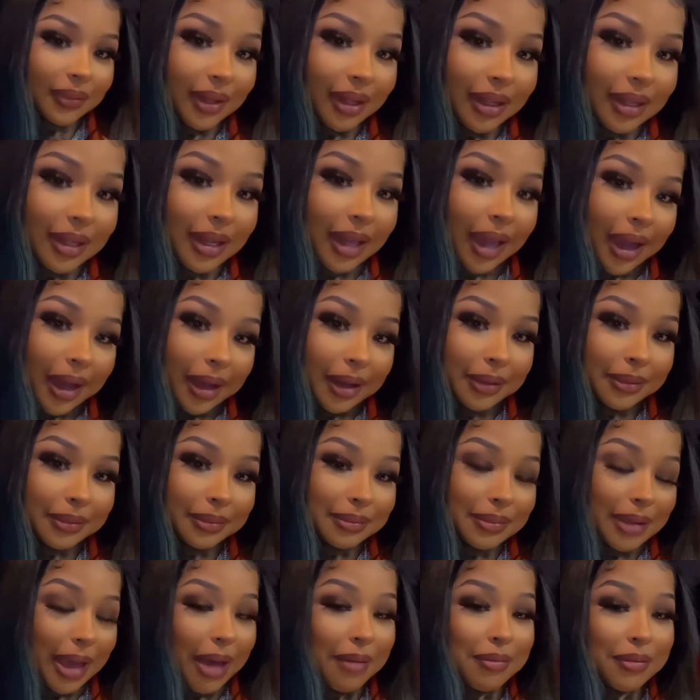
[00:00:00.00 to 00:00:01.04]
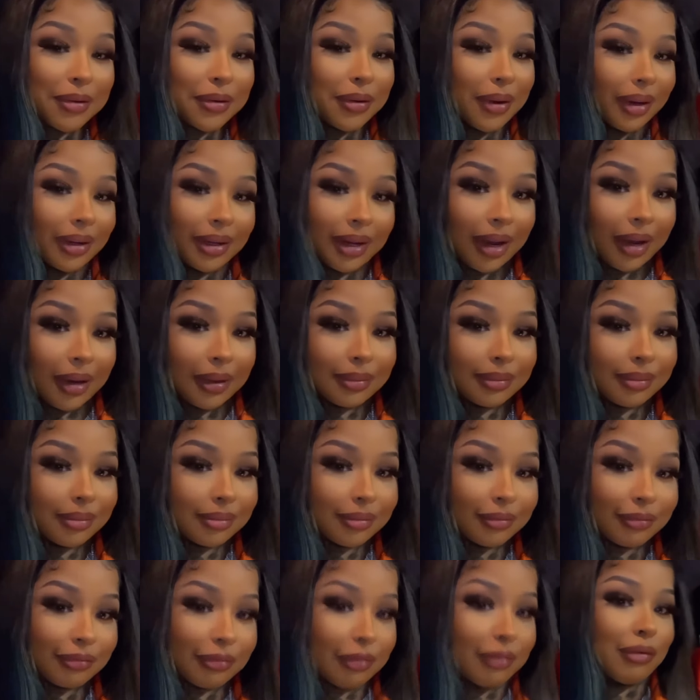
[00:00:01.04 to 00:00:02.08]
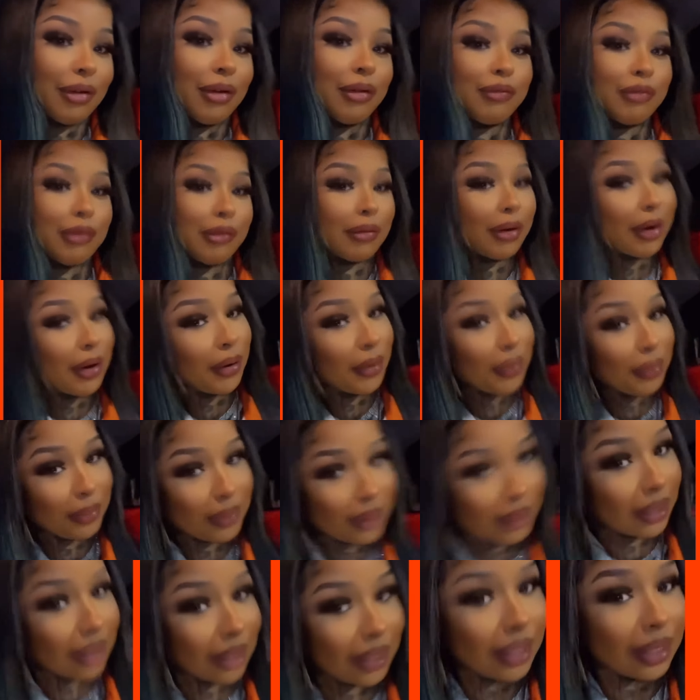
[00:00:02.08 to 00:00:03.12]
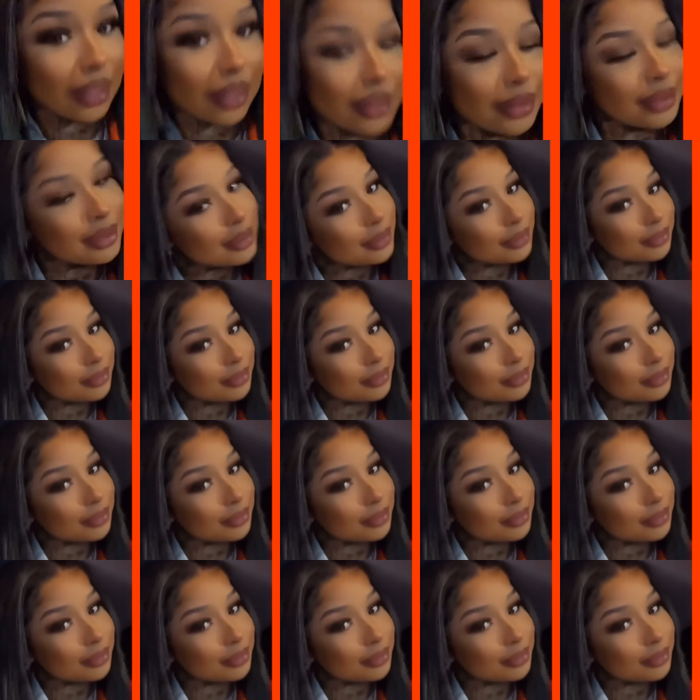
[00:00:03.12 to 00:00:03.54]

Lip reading: Yeah, have a great day, for real, because